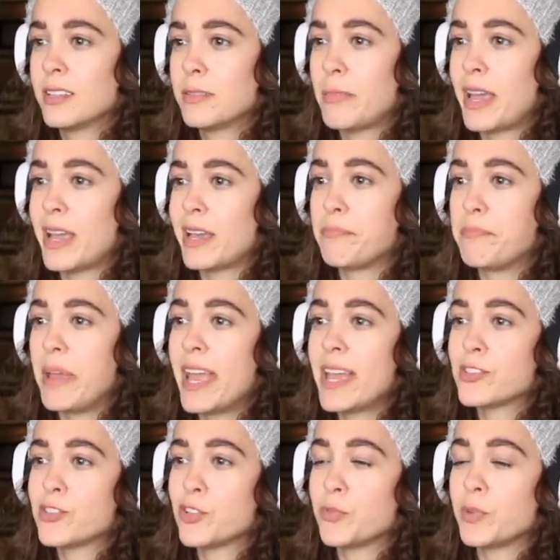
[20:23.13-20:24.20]
Man,
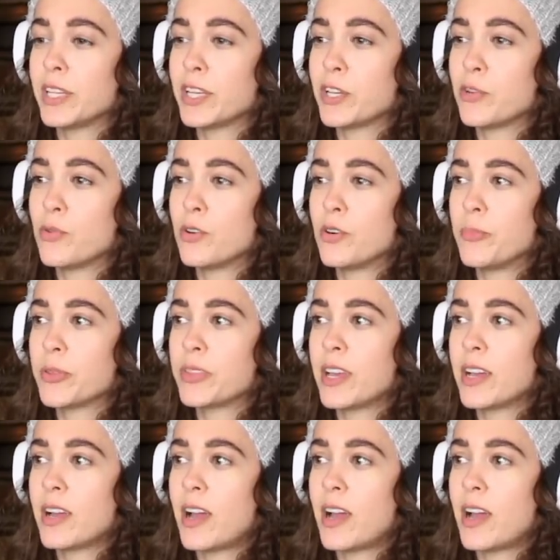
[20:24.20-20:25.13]
bangs are really cool, but they-